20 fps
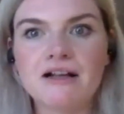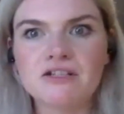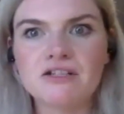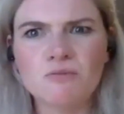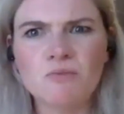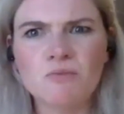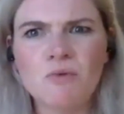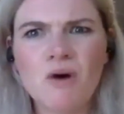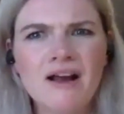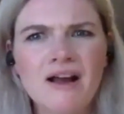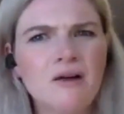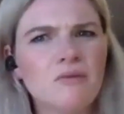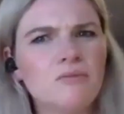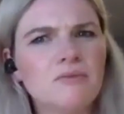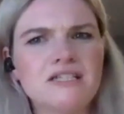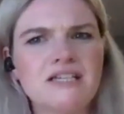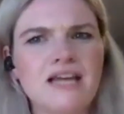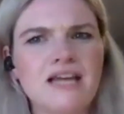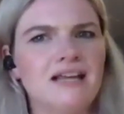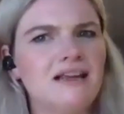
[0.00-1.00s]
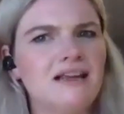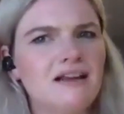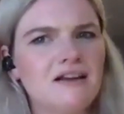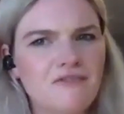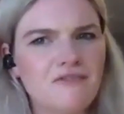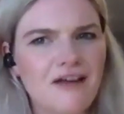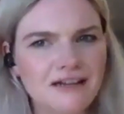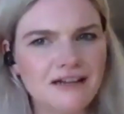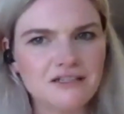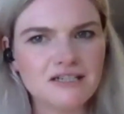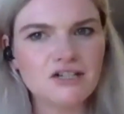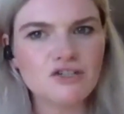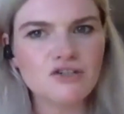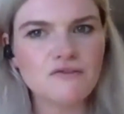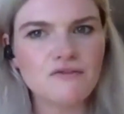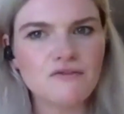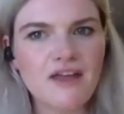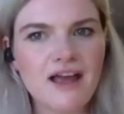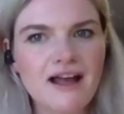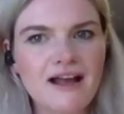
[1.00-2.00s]
So, why aren't we taking advantage
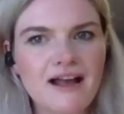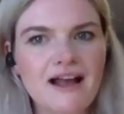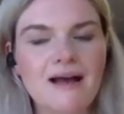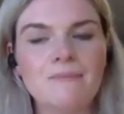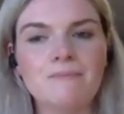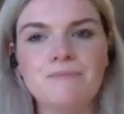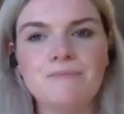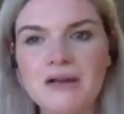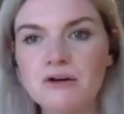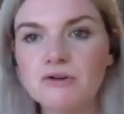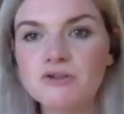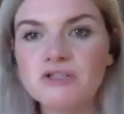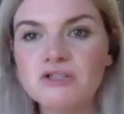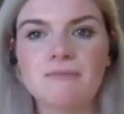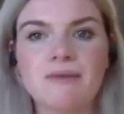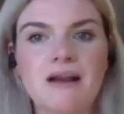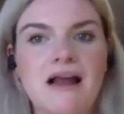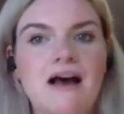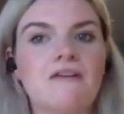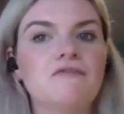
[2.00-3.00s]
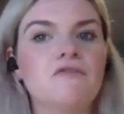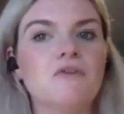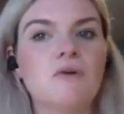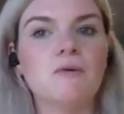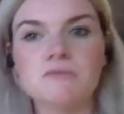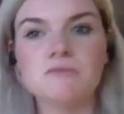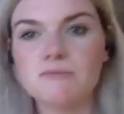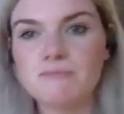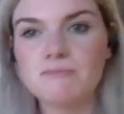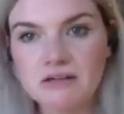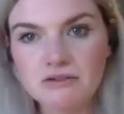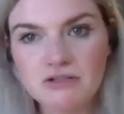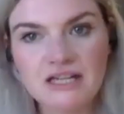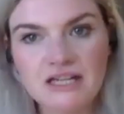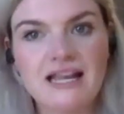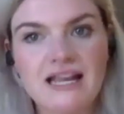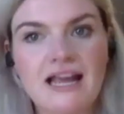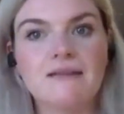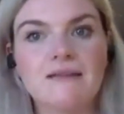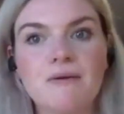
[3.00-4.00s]
of that and building platforms, building
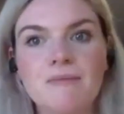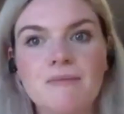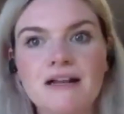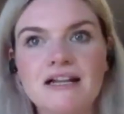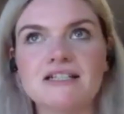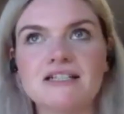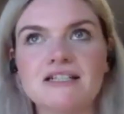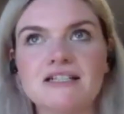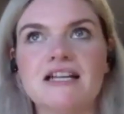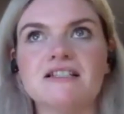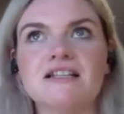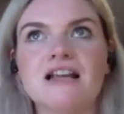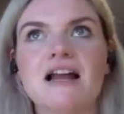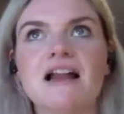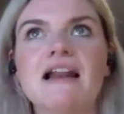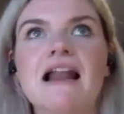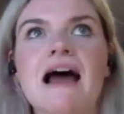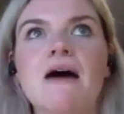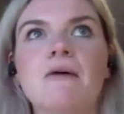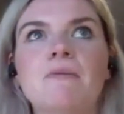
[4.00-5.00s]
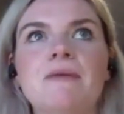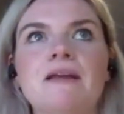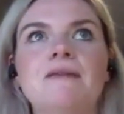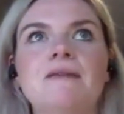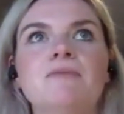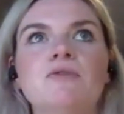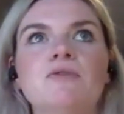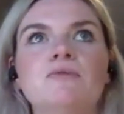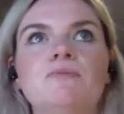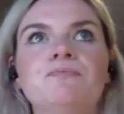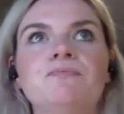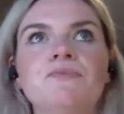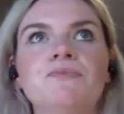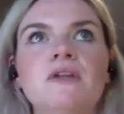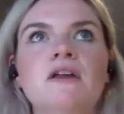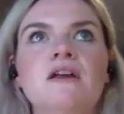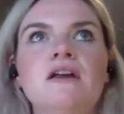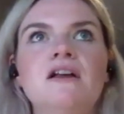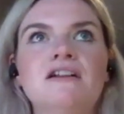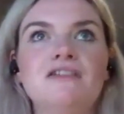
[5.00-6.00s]
capabilities that allow people,
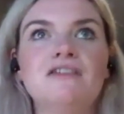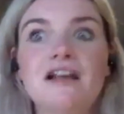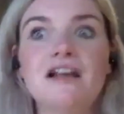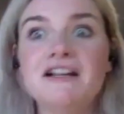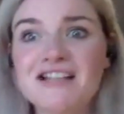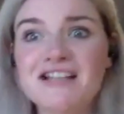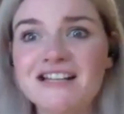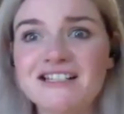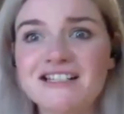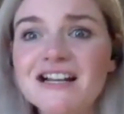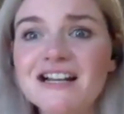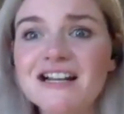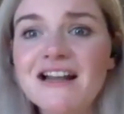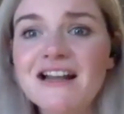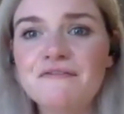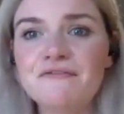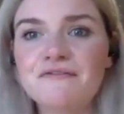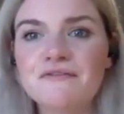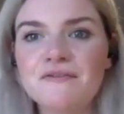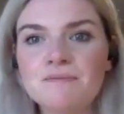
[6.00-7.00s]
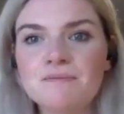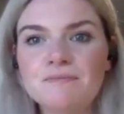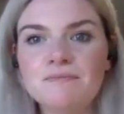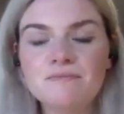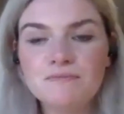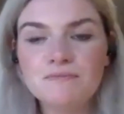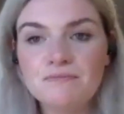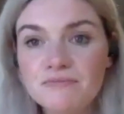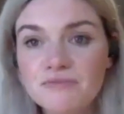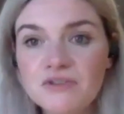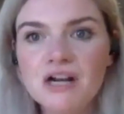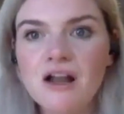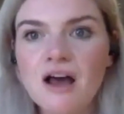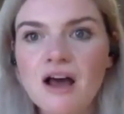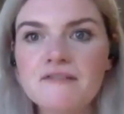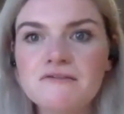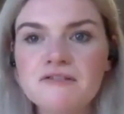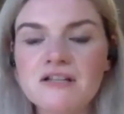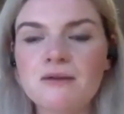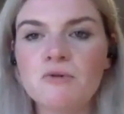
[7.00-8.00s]
like you say, to live the
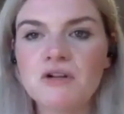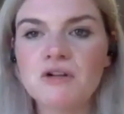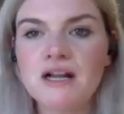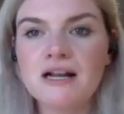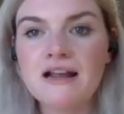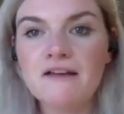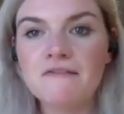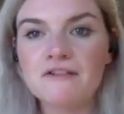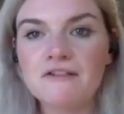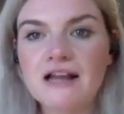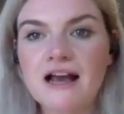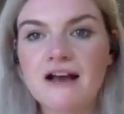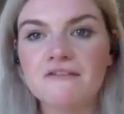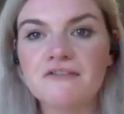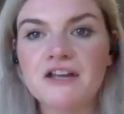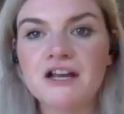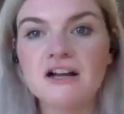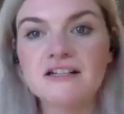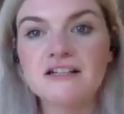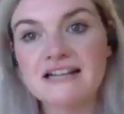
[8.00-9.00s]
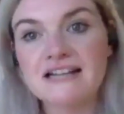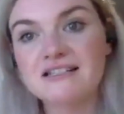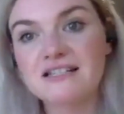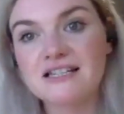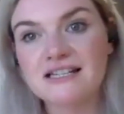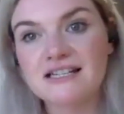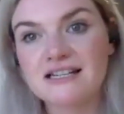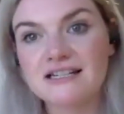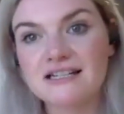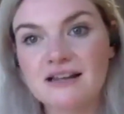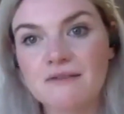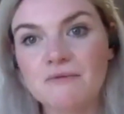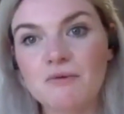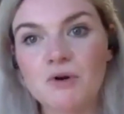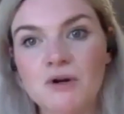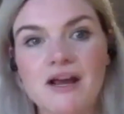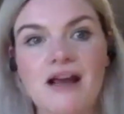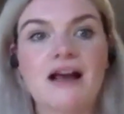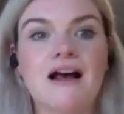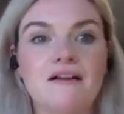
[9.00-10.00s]
lives they want to live and have the identities they
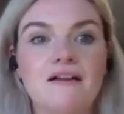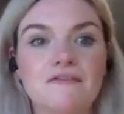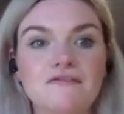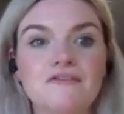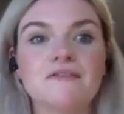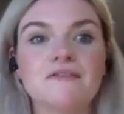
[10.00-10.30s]
want to have.